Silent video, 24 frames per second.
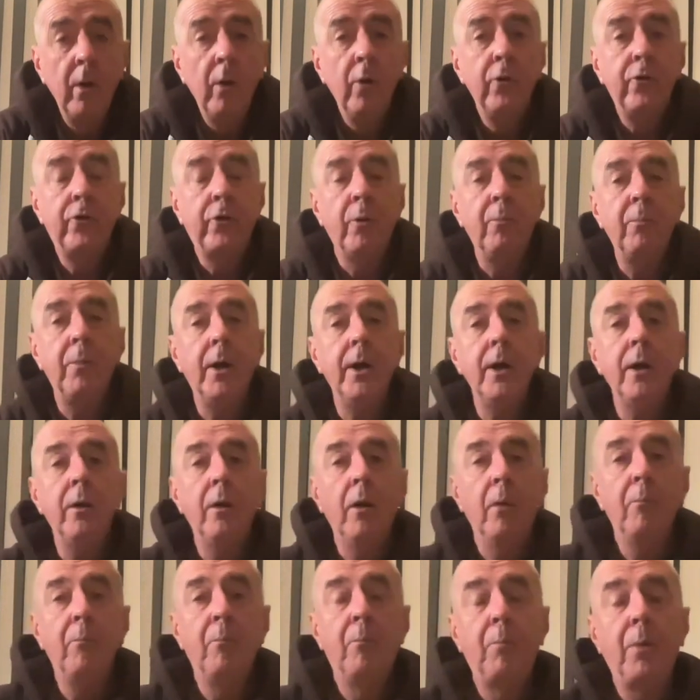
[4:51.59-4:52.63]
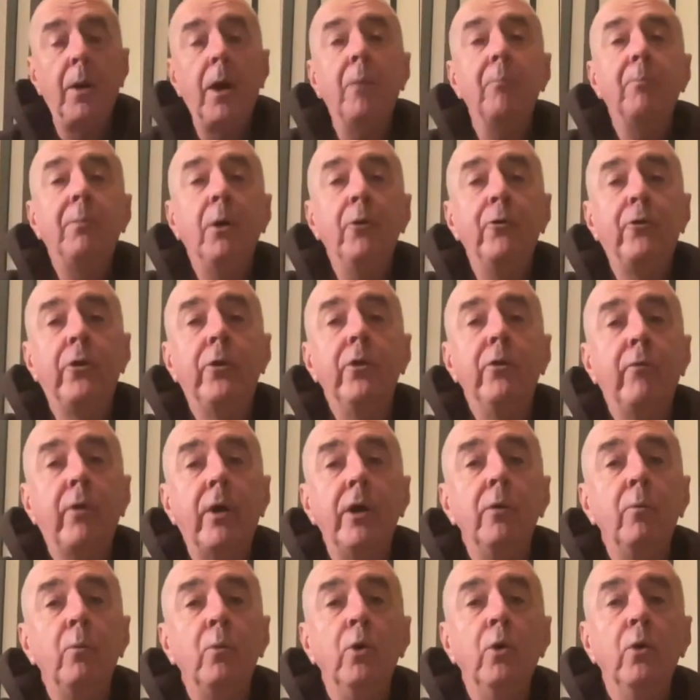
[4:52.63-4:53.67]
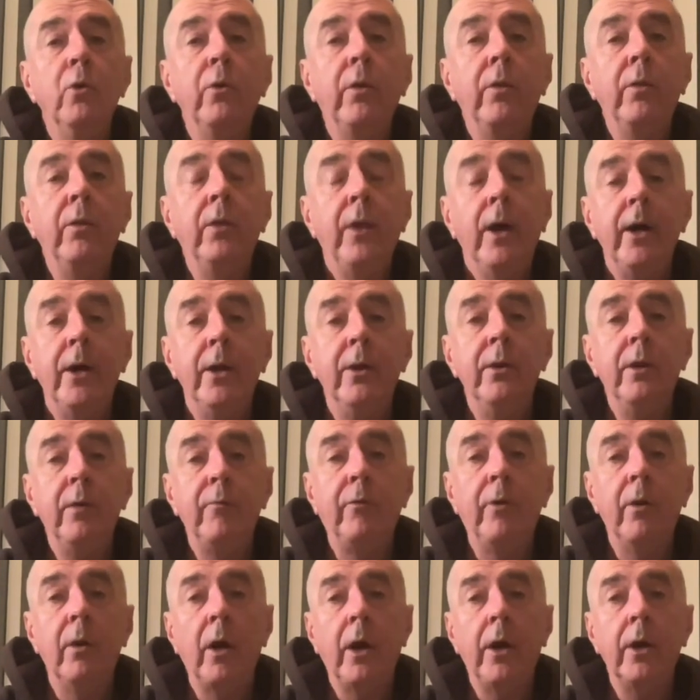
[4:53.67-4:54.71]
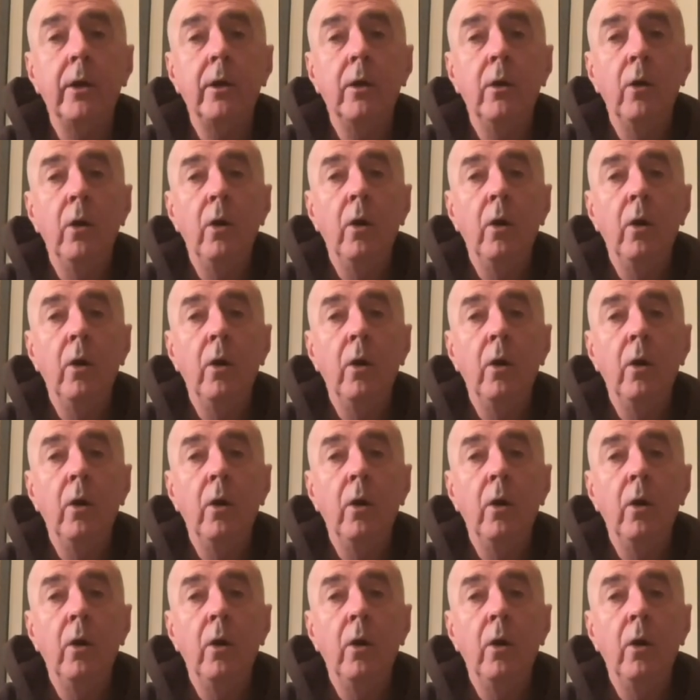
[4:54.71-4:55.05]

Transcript: So my black belt in the writing world then, if you like,